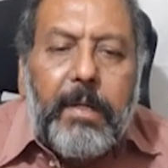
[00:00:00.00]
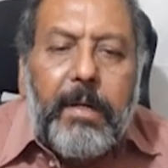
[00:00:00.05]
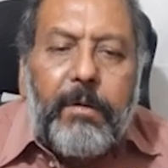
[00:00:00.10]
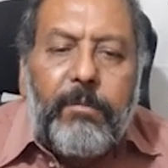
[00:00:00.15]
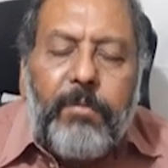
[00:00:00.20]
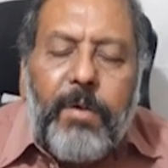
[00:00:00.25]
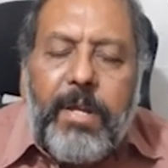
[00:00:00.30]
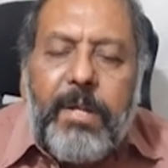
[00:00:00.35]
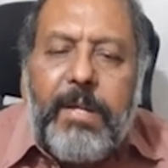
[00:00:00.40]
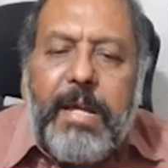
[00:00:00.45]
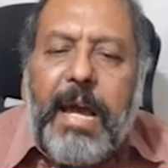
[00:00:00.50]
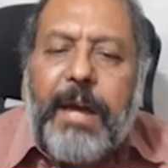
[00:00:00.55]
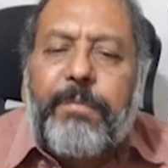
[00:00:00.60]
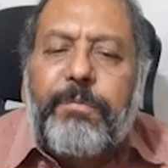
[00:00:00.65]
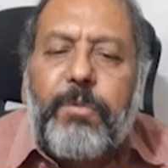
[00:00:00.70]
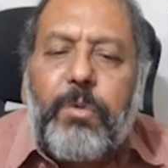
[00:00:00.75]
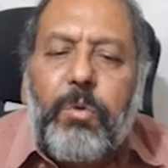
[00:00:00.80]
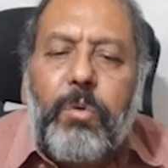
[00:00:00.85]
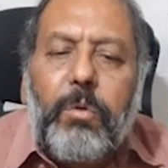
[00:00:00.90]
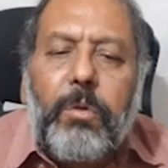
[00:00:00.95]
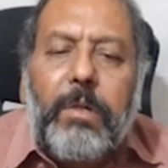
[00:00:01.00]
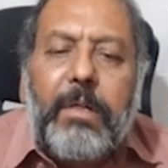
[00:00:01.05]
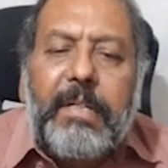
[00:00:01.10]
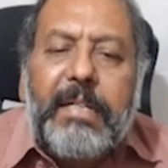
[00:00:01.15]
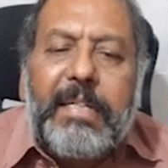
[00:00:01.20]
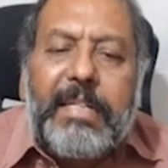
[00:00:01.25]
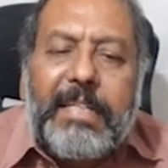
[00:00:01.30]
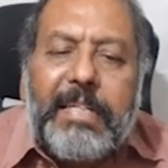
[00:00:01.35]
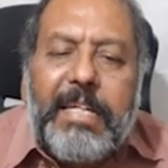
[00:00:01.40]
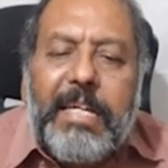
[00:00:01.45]
One have to
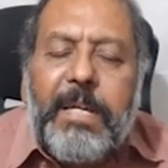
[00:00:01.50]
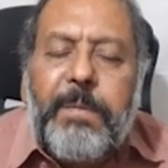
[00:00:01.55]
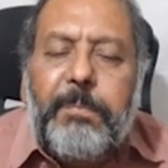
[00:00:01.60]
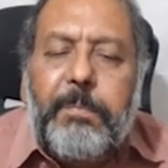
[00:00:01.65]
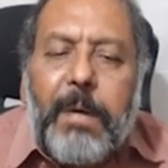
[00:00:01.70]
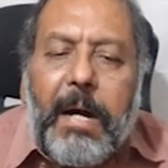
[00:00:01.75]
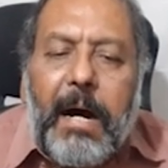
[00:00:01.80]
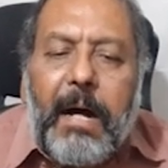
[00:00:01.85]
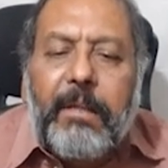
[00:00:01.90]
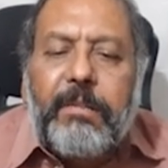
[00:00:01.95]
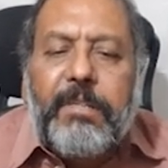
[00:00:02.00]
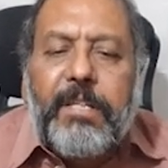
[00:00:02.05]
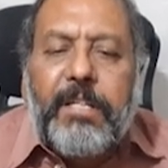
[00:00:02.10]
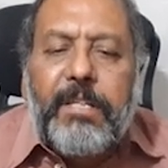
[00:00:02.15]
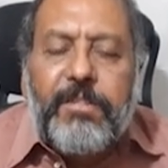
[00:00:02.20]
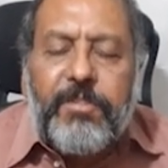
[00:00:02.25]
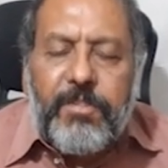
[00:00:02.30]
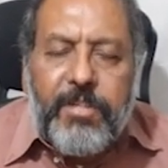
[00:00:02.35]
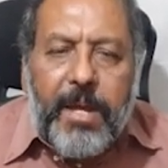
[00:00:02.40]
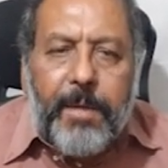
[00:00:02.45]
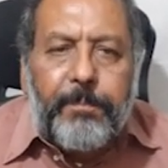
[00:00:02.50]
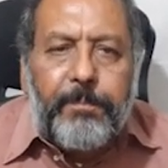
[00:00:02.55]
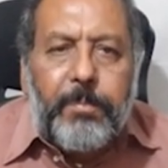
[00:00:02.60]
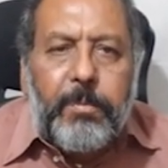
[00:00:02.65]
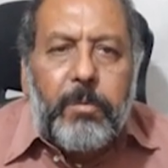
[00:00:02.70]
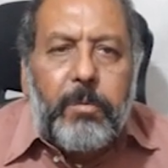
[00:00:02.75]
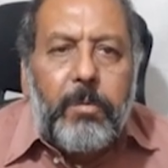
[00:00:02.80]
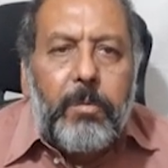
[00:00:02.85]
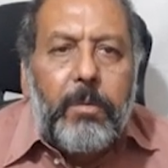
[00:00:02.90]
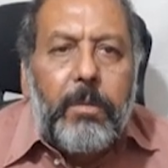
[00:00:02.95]
keep all these
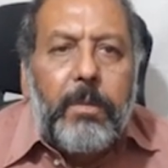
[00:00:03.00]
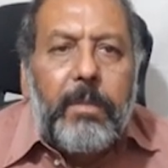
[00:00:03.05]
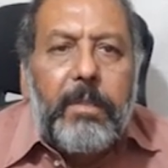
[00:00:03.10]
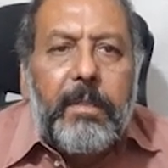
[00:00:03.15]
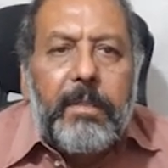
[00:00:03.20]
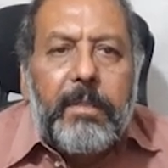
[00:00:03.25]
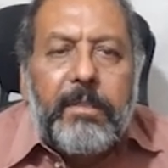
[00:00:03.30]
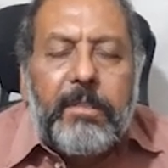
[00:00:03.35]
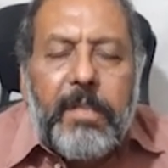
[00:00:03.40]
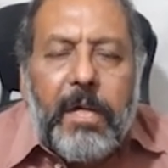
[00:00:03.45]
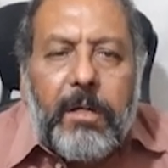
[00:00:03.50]
shampoo, the